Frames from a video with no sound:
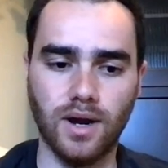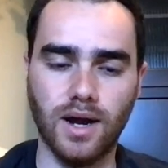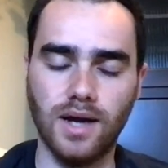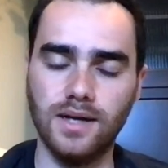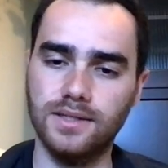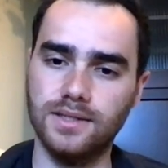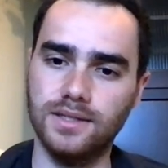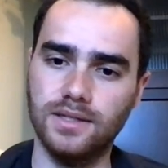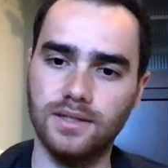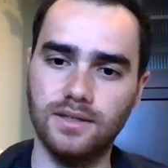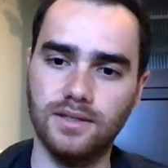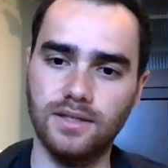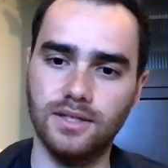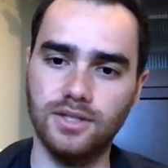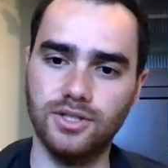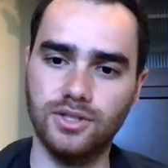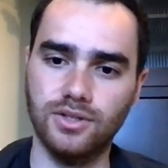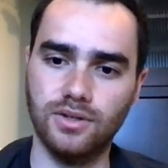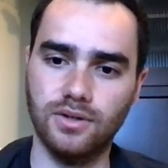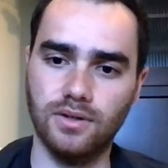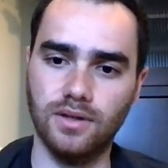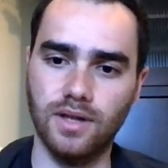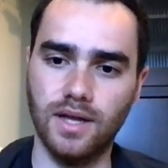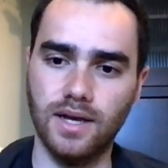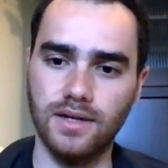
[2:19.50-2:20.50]
I see
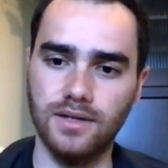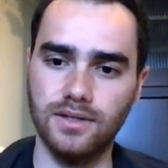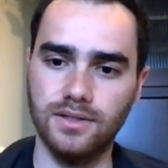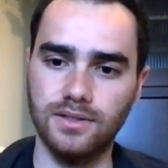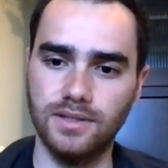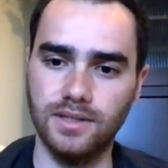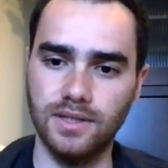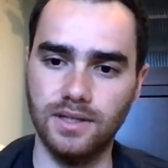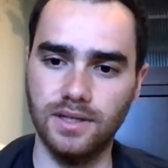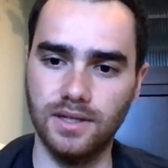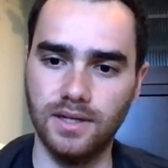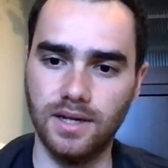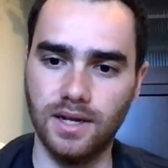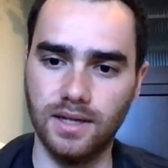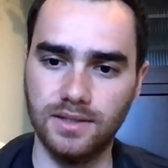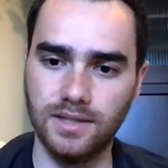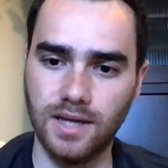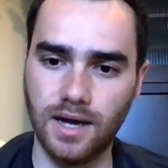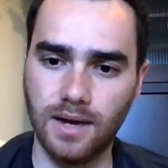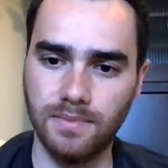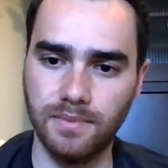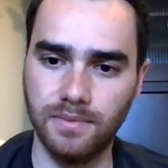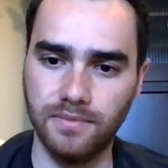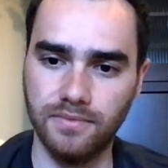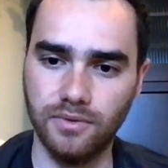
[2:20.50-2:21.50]
additional layers needed on
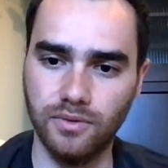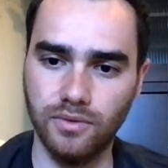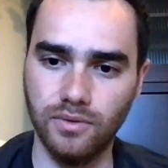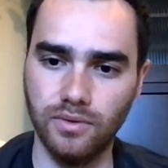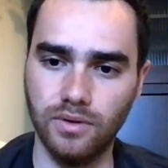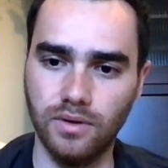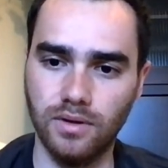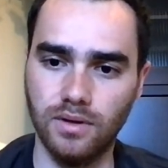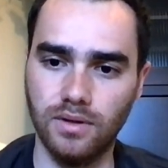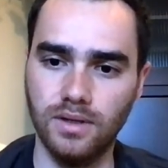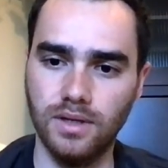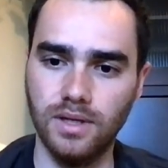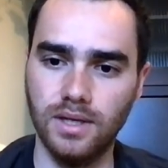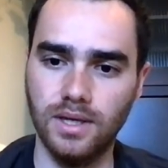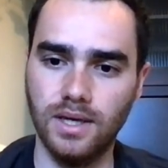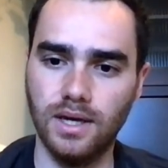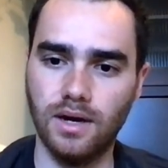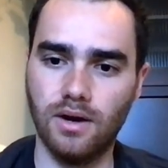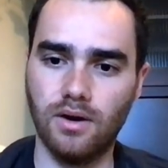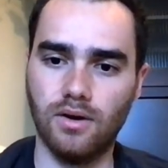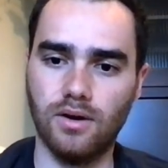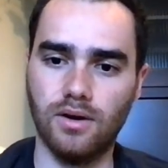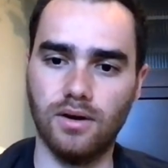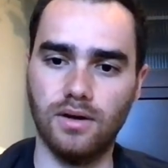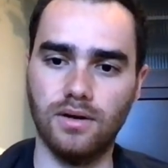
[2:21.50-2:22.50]
top of Google
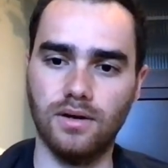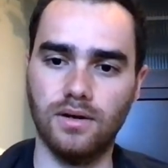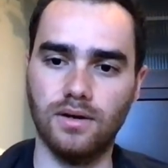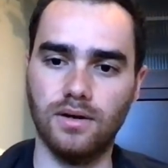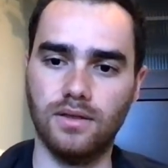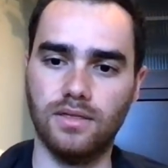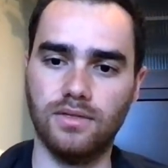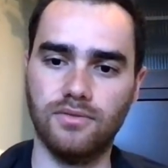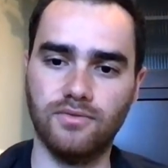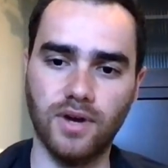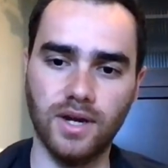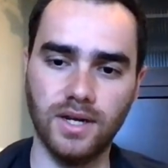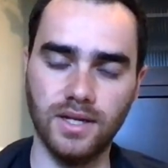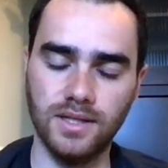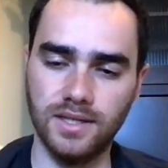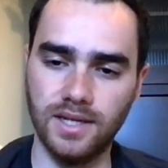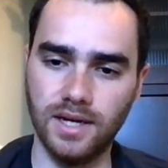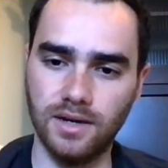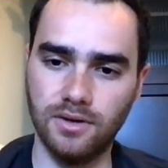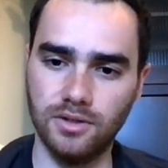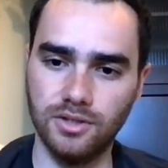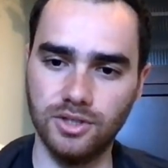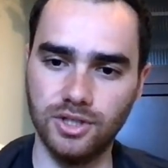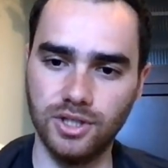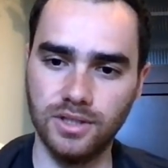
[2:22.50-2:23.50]
are threat
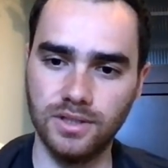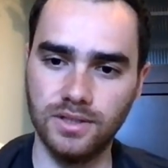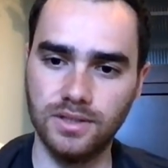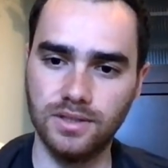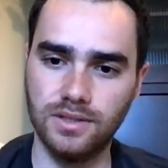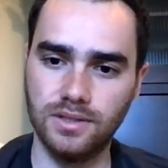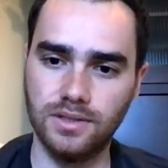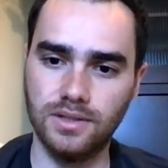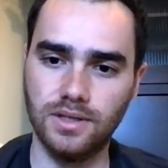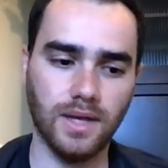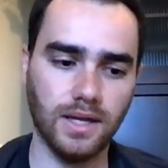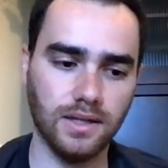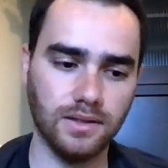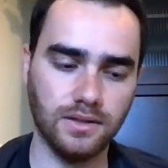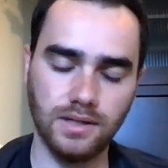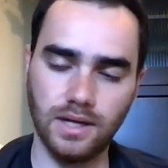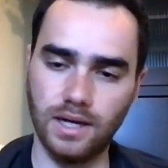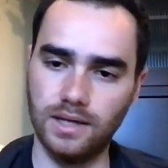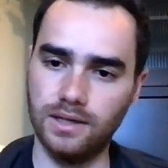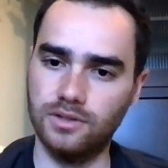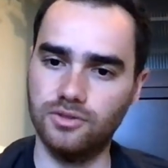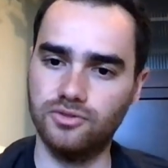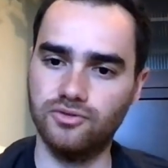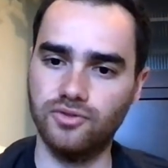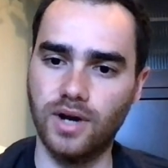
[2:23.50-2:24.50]
intelligence. That
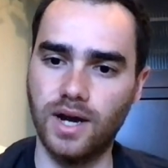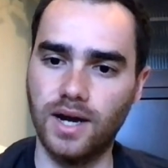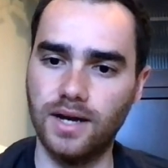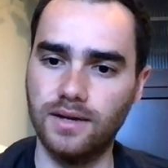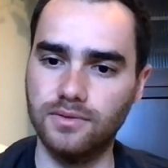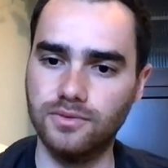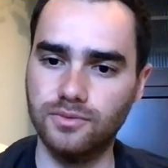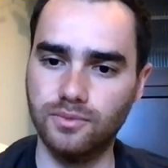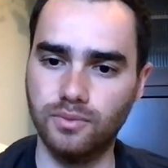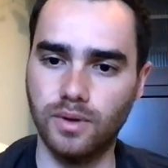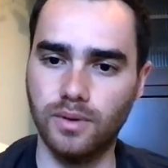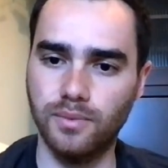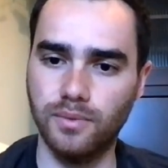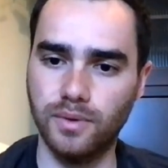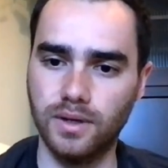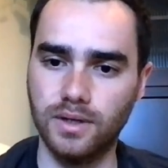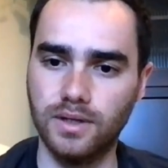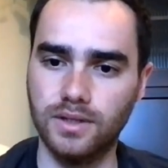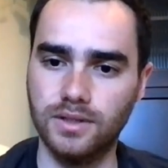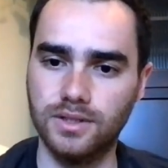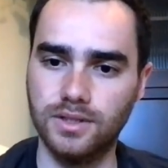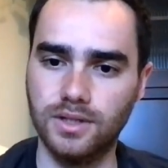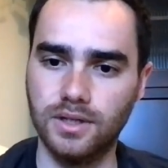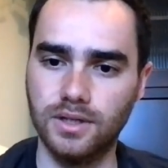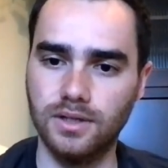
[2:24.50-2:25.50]
kind of drives what we're
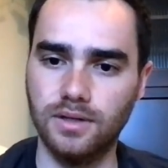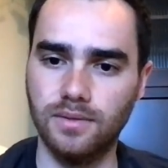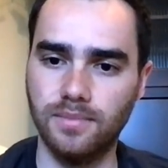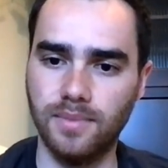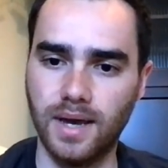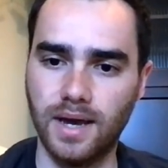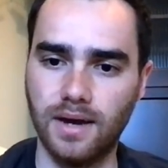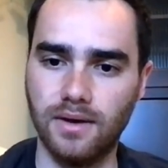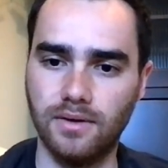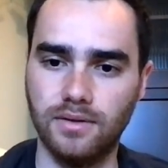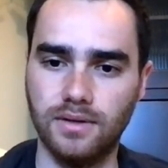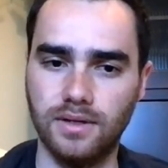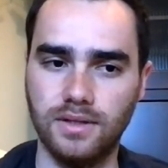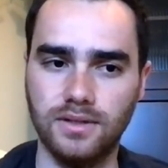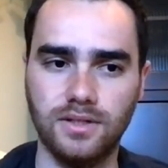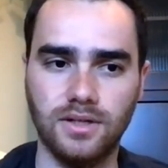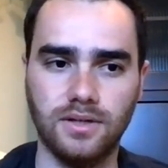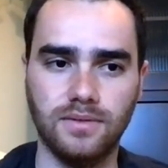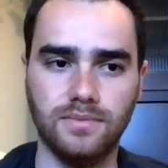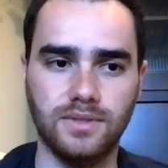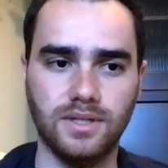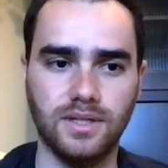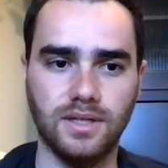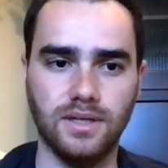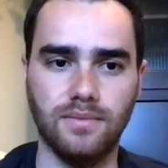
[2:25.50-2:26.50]
concerned about in
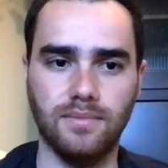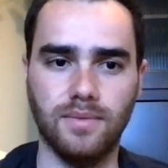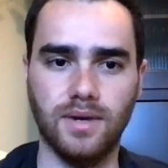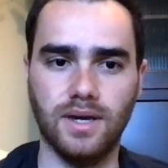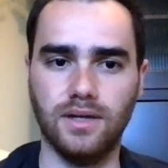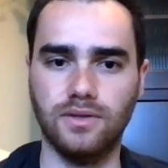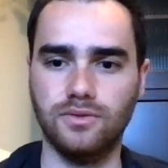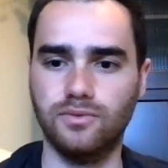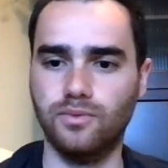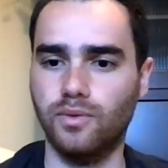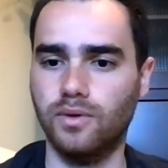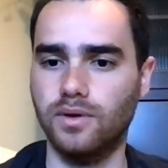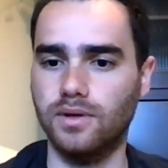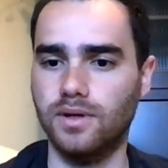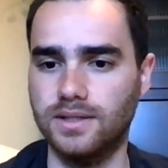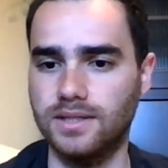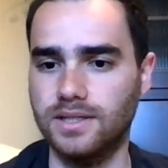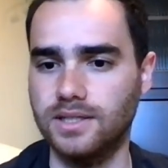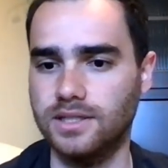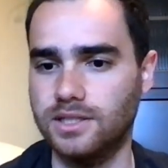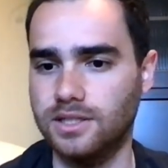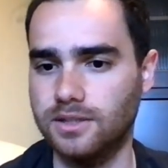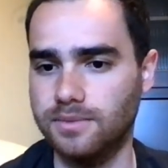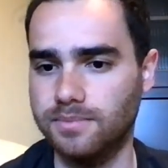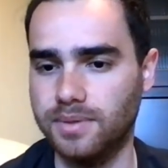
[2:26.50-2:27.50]
terms of emails. What
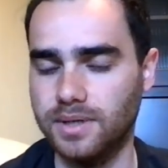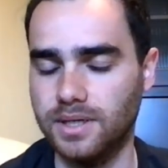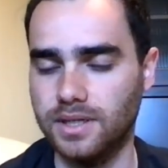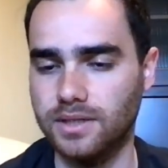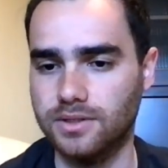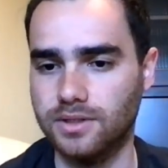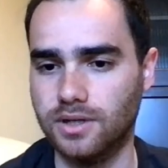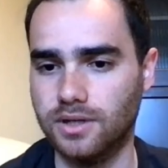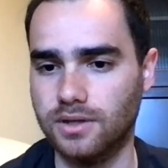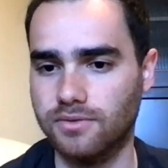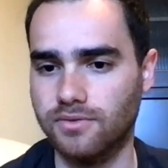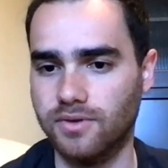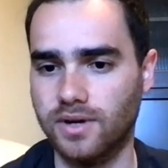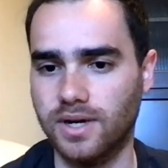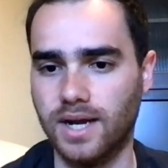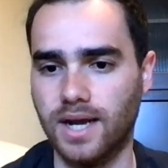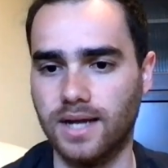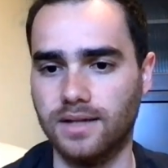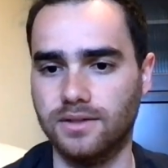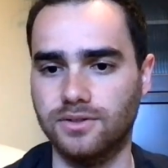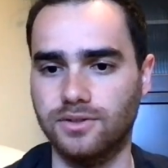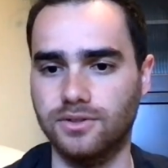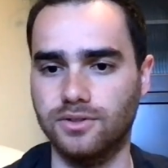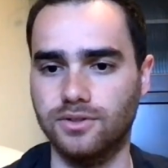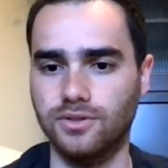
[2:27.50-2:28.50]
TTPs are threat
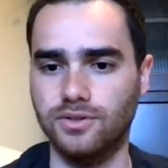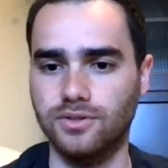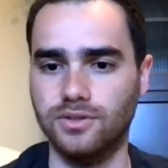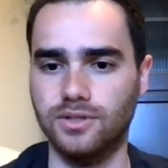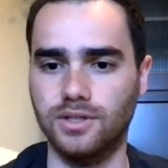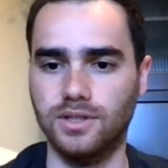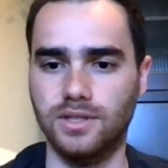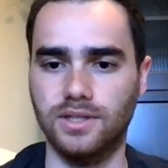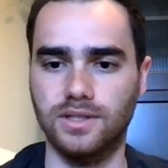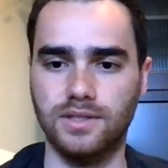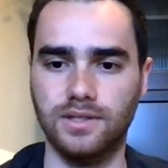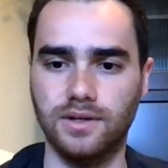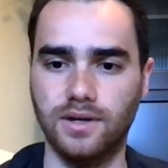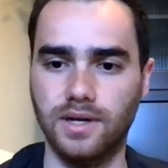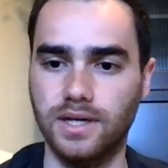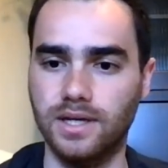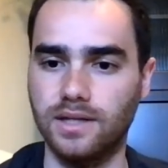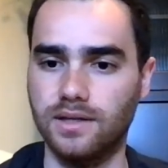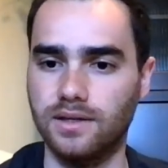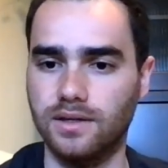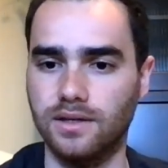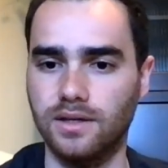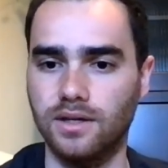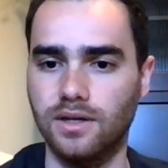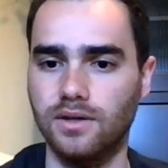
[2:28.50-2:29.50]
actors using? Is there
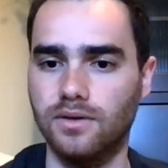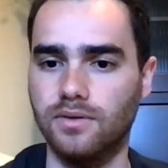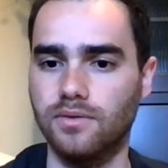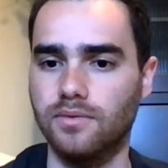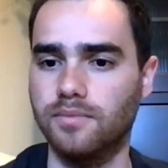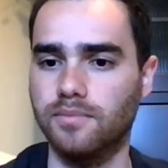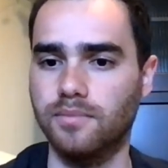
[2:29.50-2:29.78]
anything new?